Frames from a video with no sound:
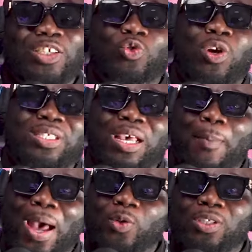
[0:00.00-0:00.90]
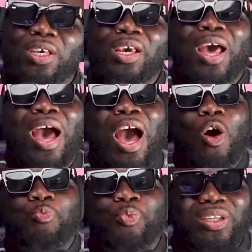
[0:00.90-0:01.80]
It talks about
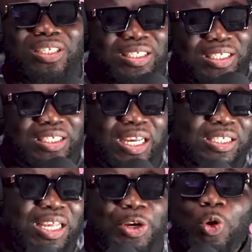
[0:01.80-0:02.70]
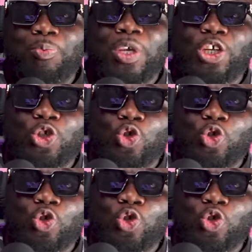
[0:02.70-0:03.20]
how politicians are not being